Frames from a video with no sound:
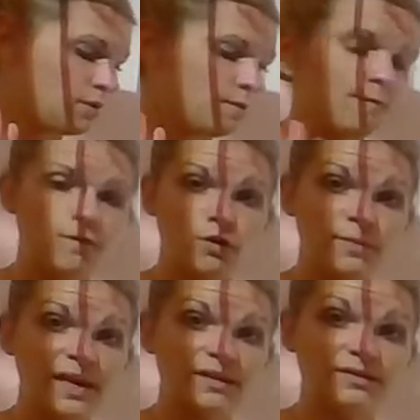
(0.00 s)
4
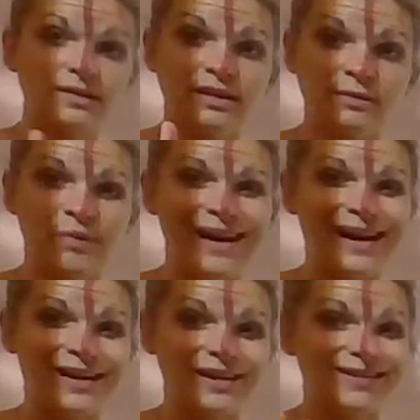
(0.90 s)
beats is
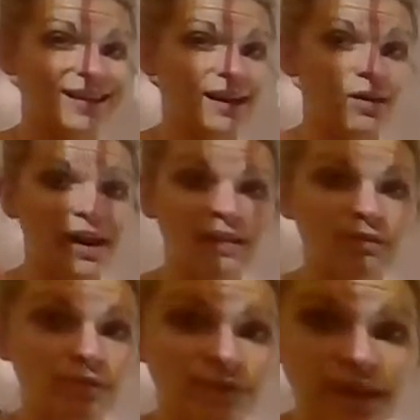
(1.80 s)
black. Now, I have a
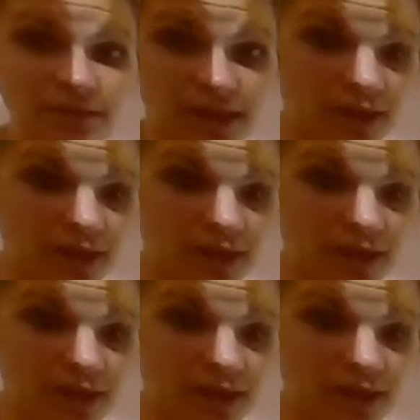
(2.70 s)
feeling